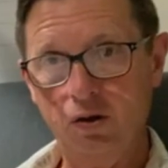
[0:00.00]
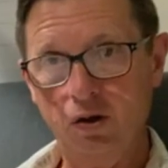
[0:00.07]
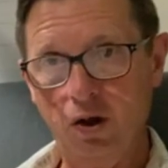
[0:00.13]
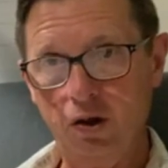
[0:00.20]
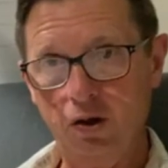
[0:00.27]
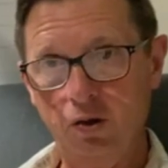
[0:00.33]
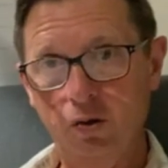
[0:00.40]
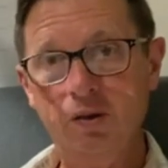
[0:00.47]
uh,
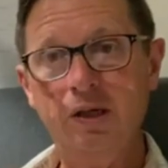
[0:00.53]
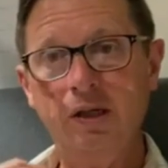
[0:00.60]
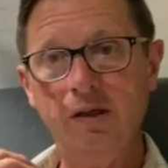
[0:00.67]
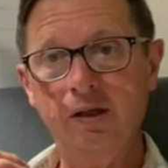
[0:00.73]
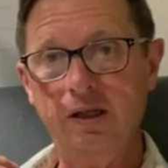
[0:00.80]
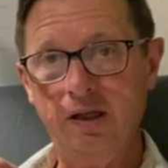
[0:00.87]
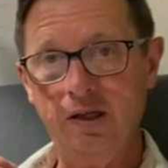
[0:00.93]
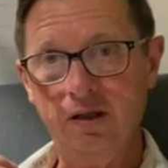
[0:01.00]

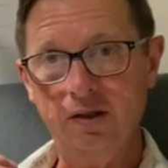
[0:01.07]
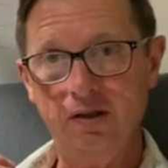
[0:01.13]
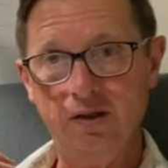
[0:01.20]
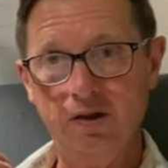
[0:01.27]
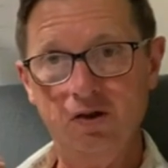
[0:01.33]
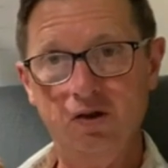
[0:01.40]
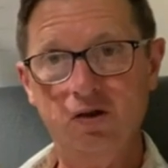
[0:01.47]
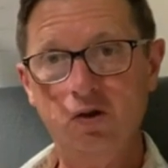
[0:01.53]
utility,
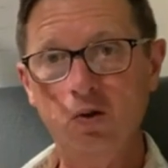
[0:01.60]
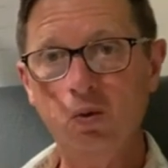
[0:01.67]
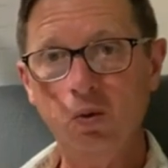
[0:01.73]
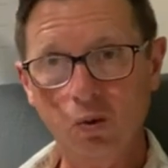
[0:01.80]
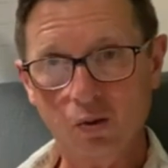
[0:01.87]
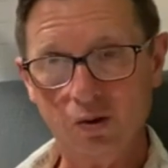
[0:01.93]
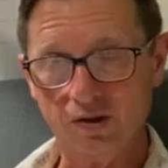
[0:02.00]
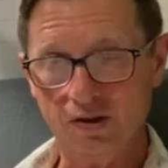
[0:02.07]
the
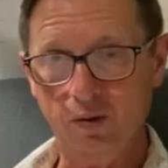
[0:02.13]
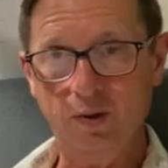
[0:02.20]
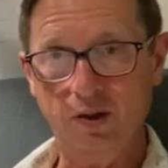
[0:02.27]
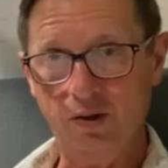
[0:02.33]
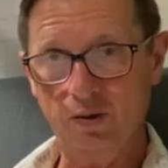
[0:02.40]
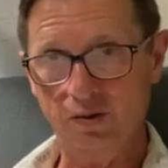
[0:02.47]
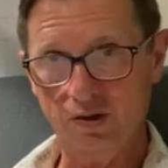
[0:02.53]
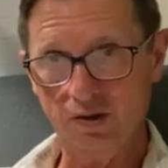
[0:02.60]
tools that we
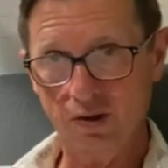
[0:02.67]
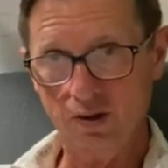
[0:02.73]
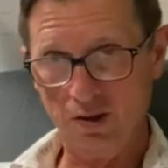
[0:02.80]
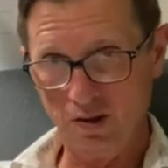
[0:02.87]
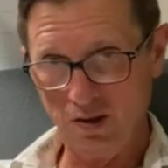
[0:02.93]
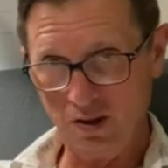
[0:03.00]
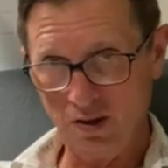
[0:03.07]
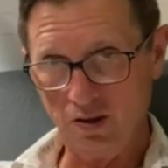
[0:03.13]
use
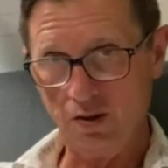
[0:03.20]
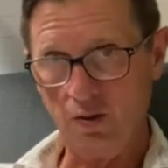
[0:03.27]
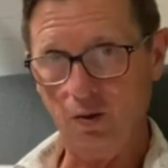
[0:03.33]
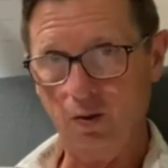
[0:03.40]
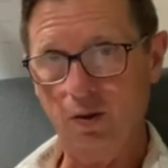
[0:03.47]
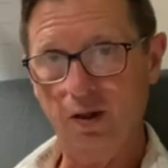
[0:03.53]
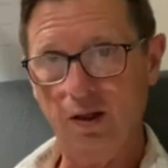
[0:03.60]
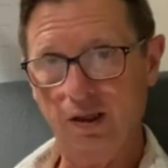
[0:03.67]
to
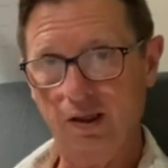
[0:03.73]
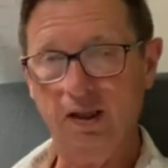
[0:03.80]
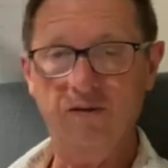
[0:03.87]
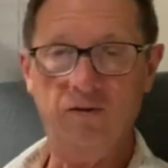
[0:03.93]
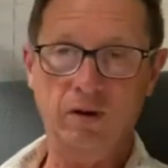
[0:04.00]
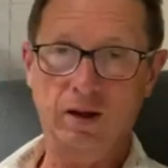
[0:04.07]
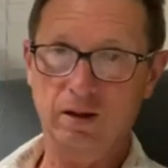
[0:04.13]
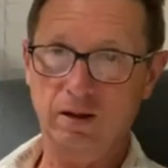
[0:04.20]
live
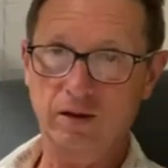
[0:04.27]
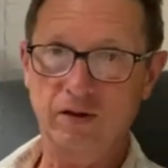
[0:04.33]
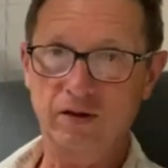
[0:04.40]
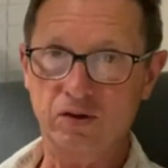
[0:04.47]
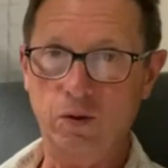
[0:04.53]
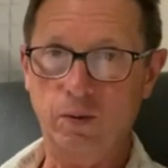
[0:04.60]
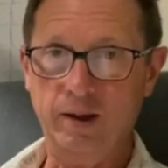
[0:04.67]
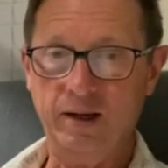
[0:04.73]
well in
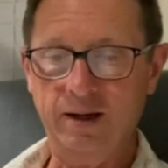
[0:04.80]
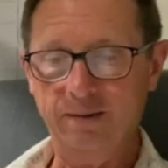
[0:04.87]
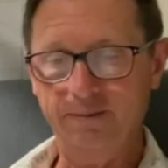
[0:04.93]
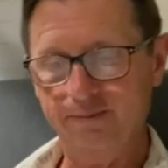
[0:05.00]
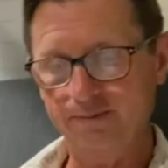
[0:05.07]
this arena.